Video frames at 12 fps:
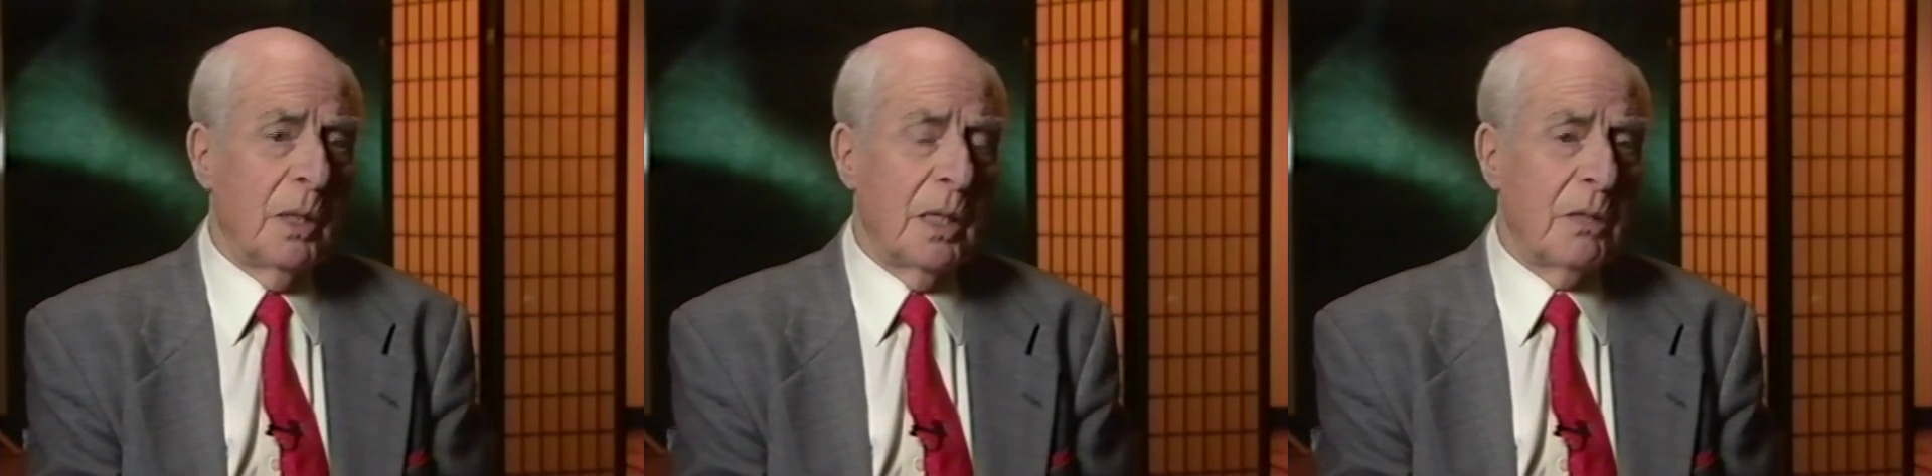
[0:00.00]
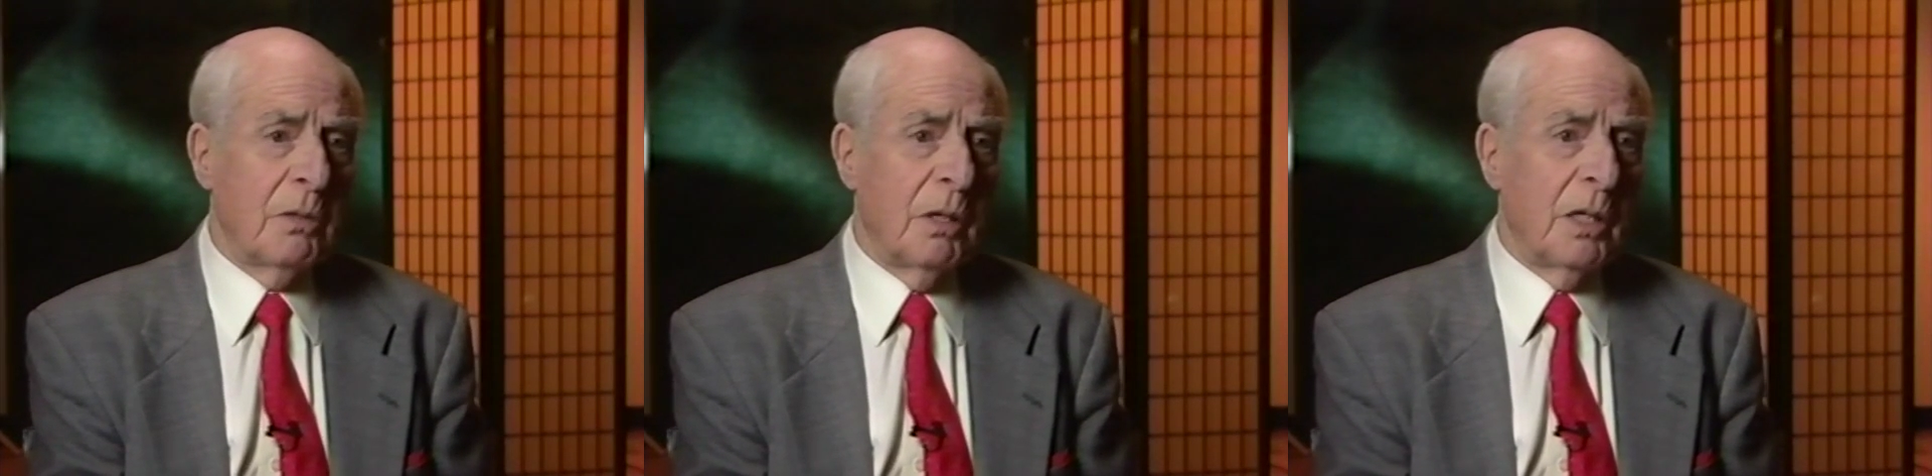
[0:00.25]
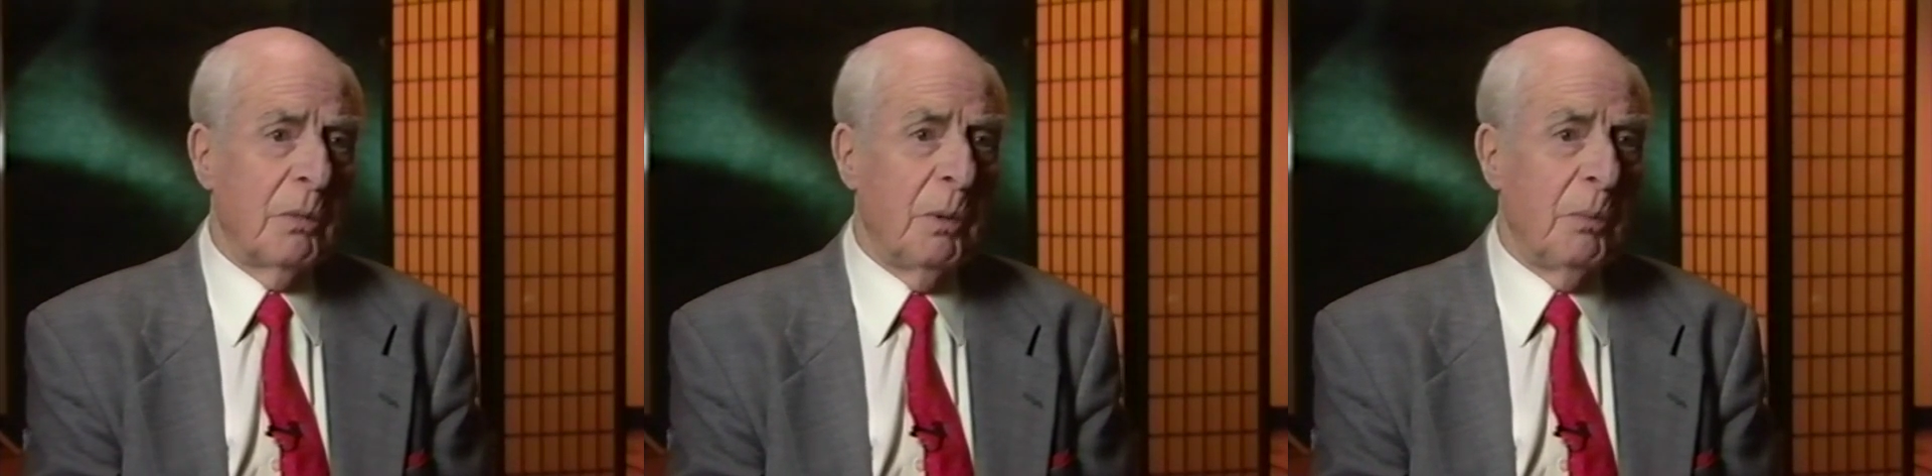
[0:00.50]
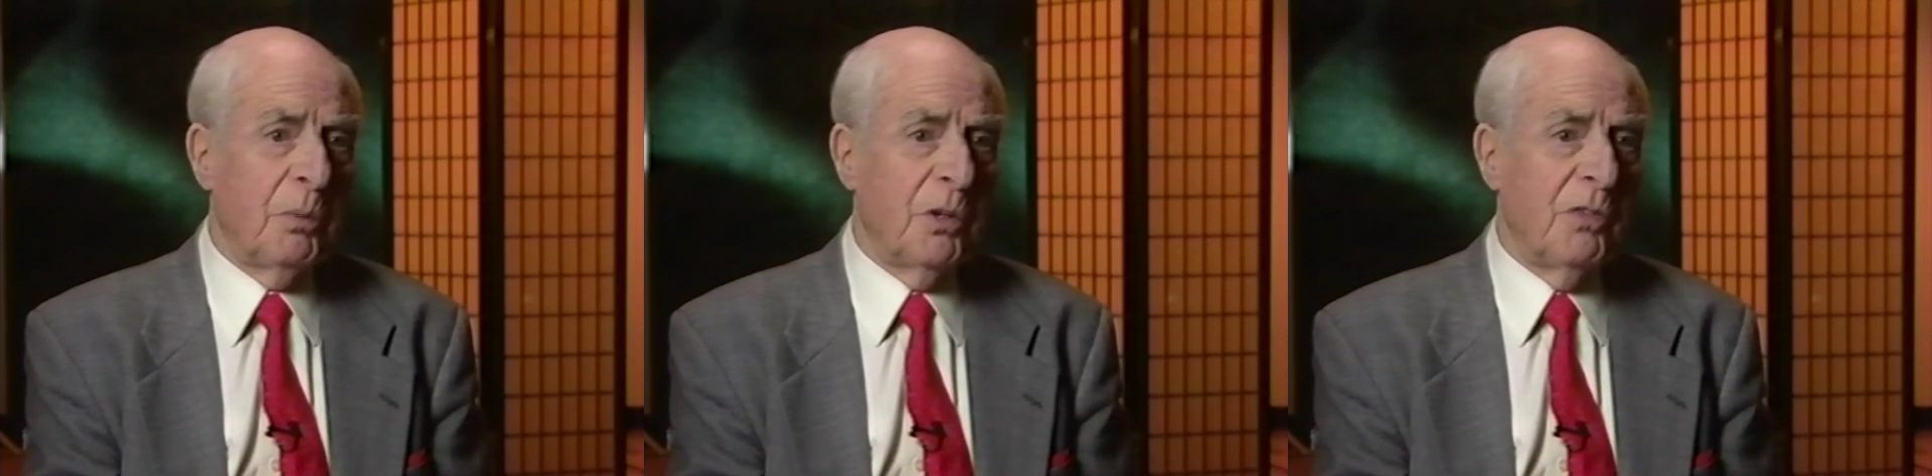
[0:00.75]
they're trying to
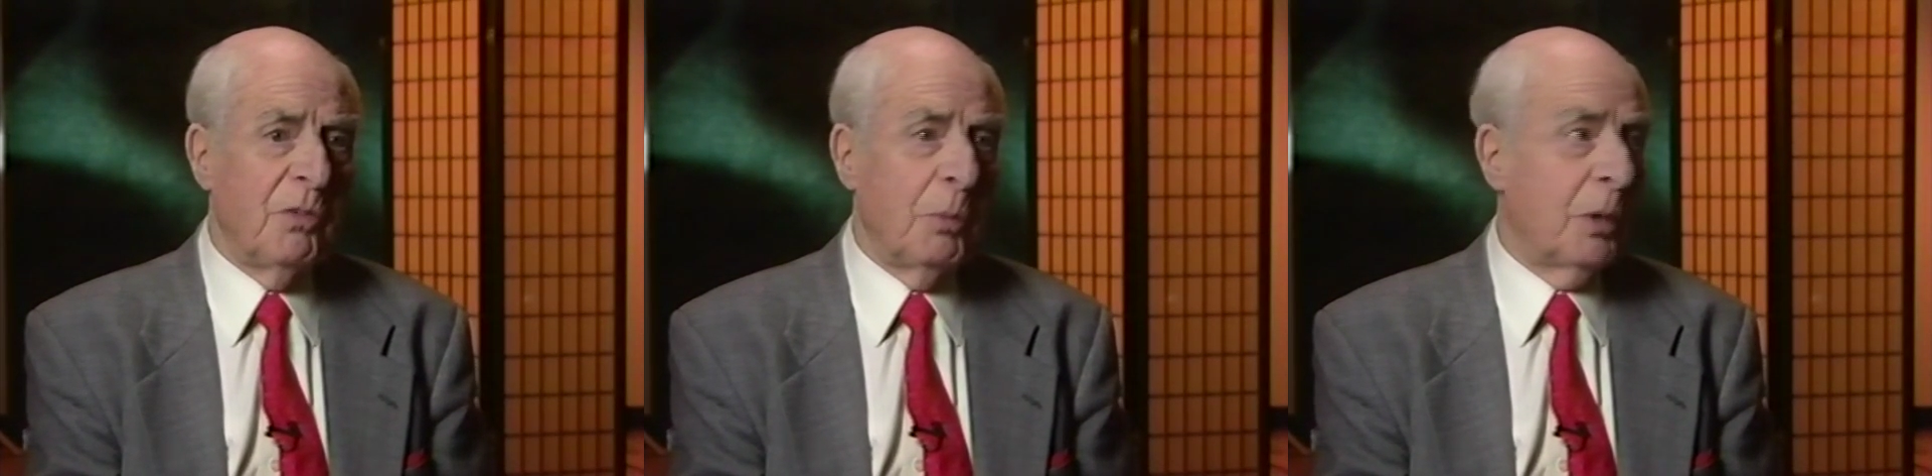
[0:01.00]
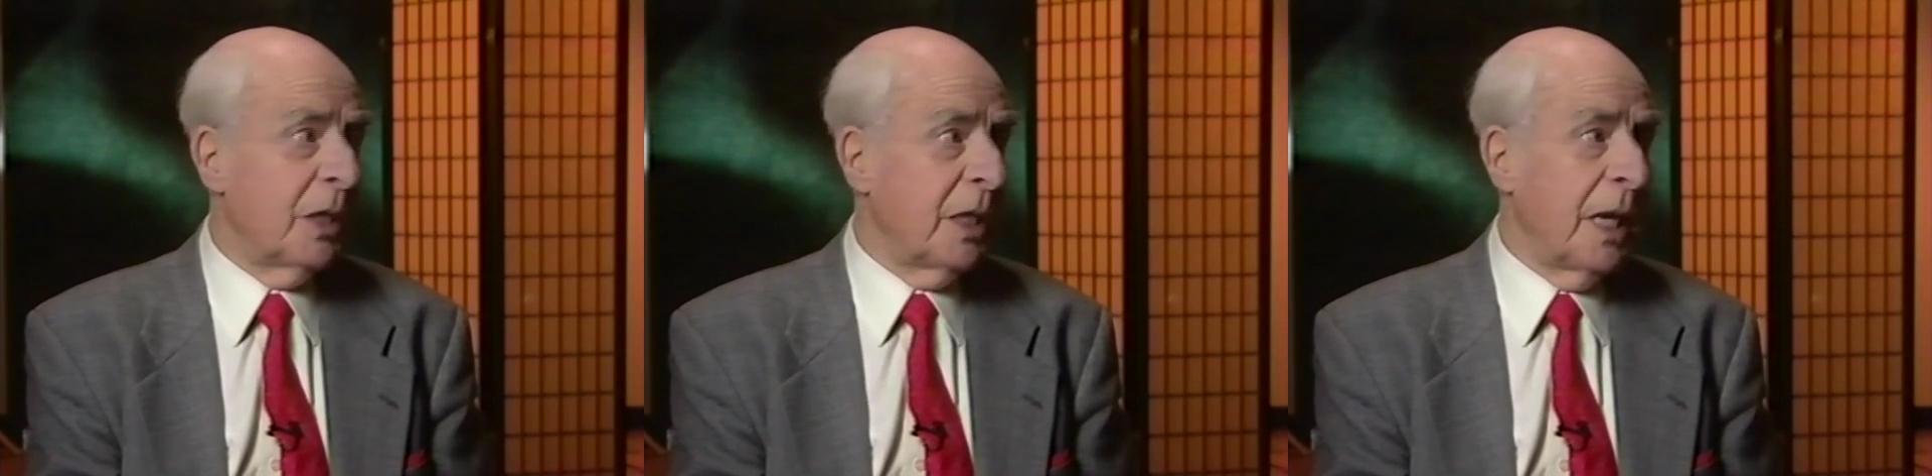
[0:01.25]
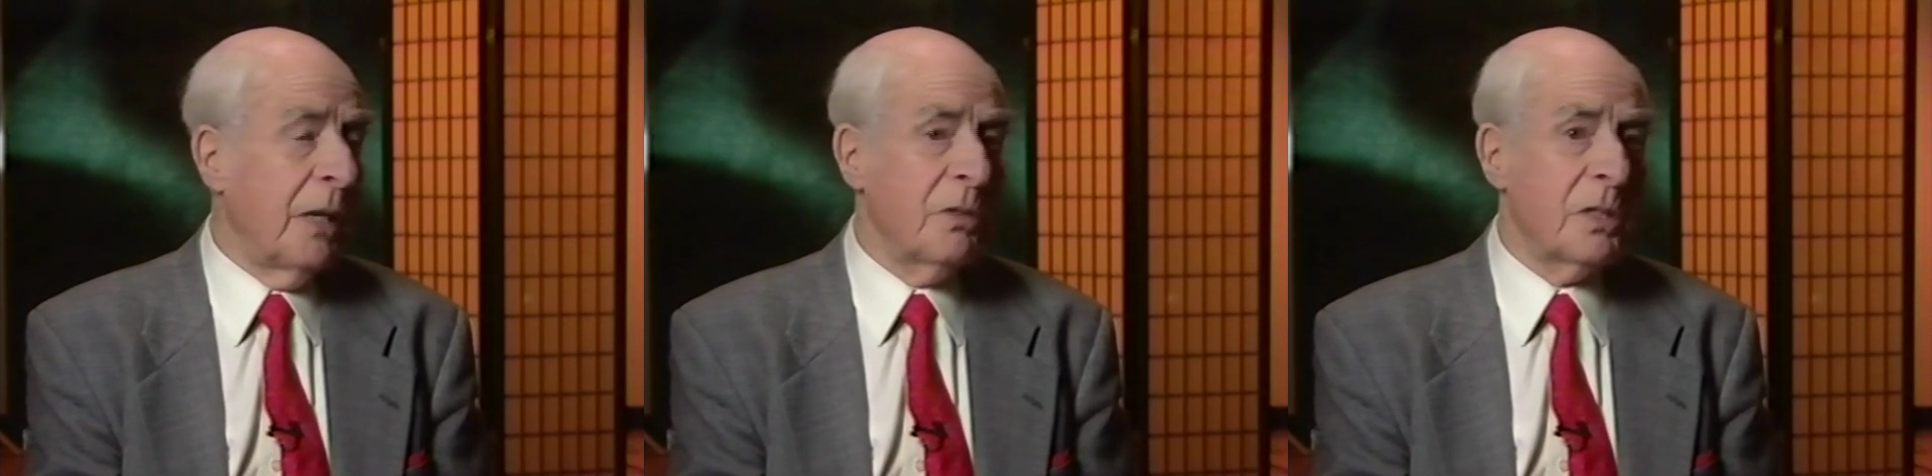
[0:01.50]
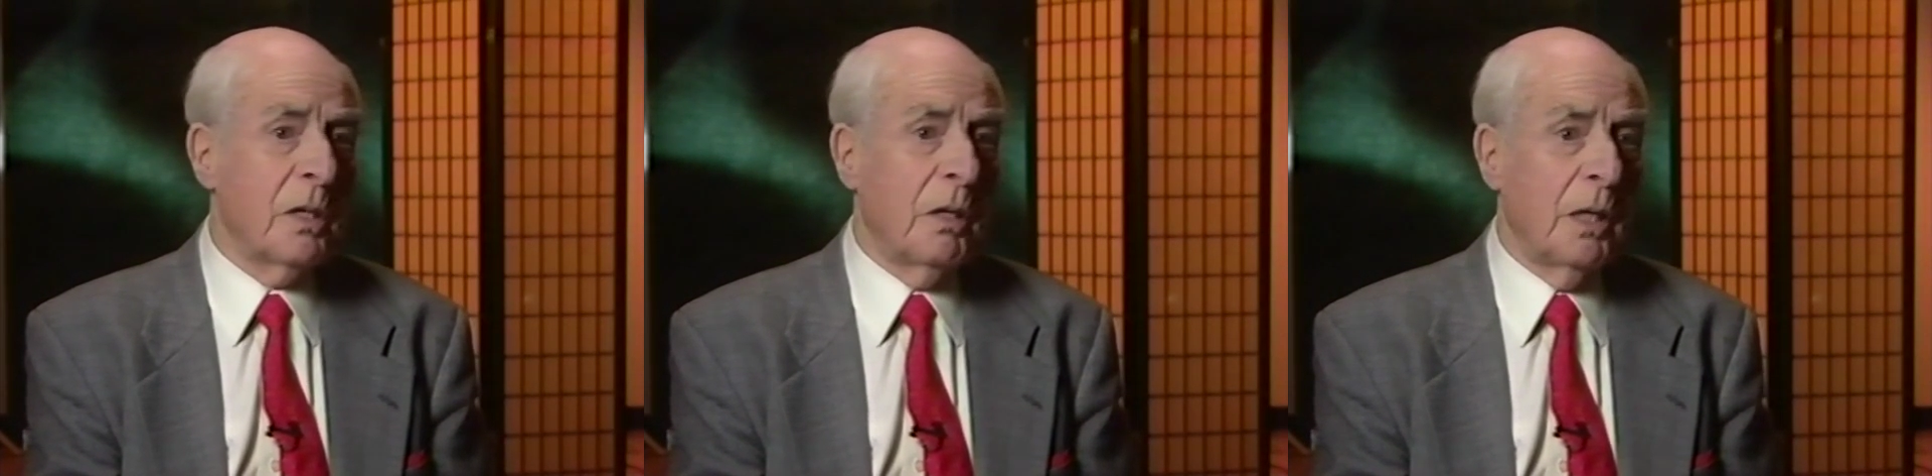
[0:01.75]
improve upon it
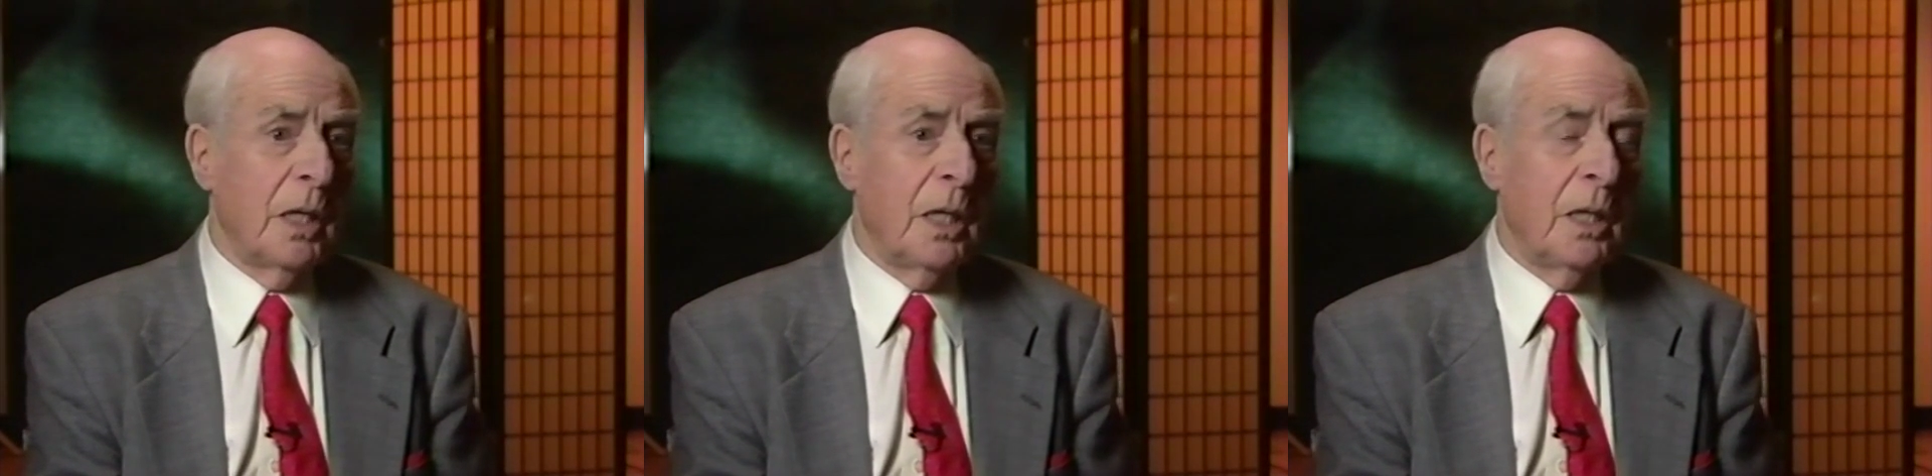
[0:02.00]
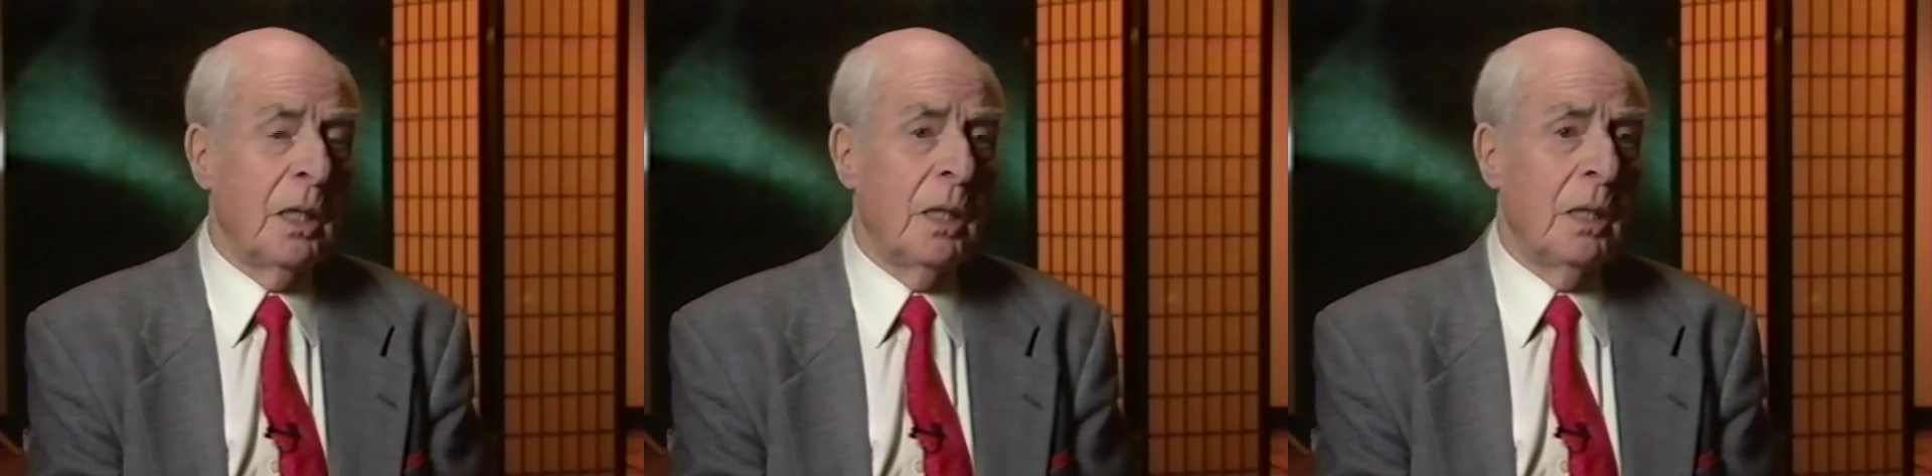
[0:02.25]
outside.